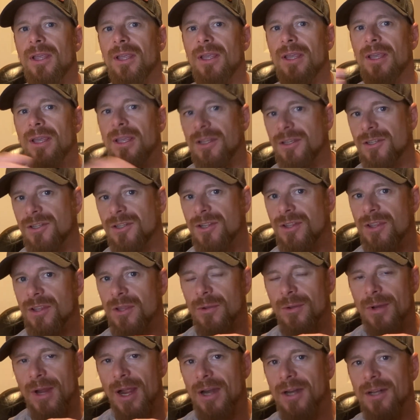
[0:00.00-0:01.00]
into the
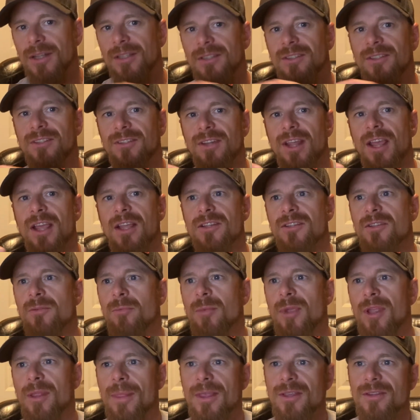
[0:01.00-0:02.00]
United States. I
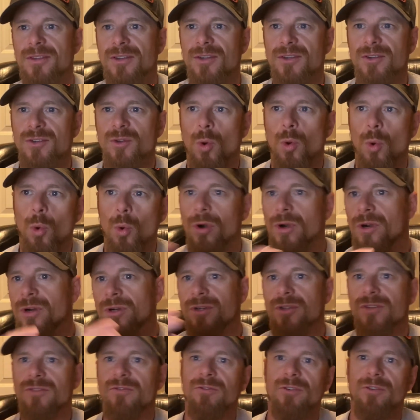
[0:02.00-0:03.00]
mean, this is
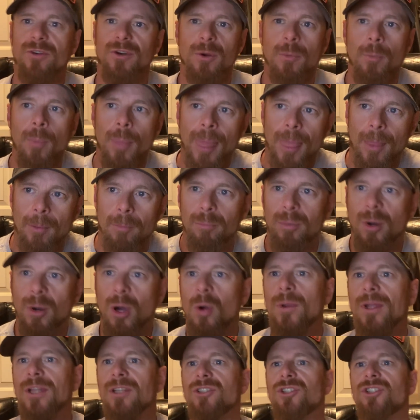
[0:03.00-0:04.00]
orders for
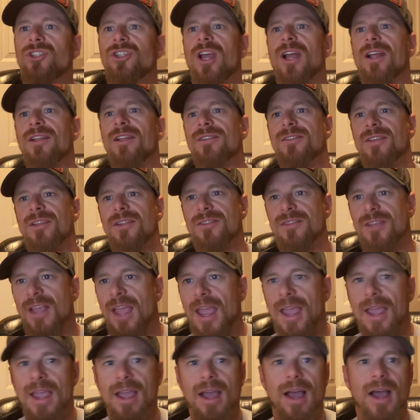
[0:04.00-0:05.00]
Boeing jets, it's
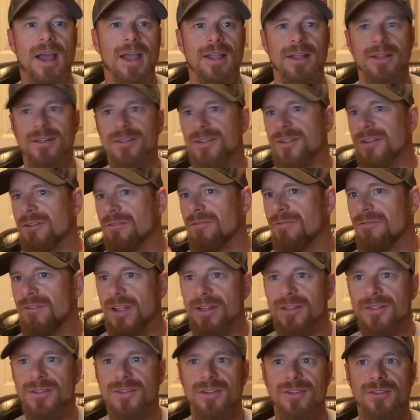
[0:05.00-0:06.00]
AI, it's
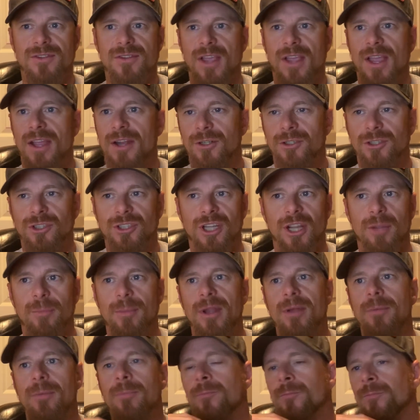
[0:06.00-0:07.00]
defense, it's energy. I
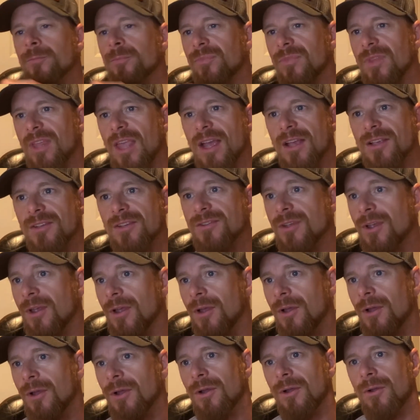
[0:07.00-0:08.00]
mean, yes,
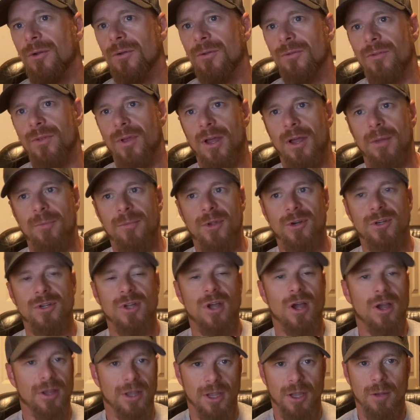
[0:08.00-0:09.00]
they're
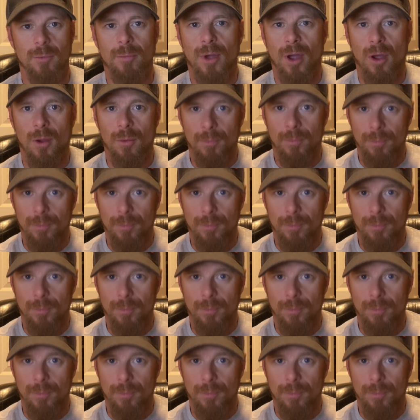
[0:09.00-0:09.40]
talking about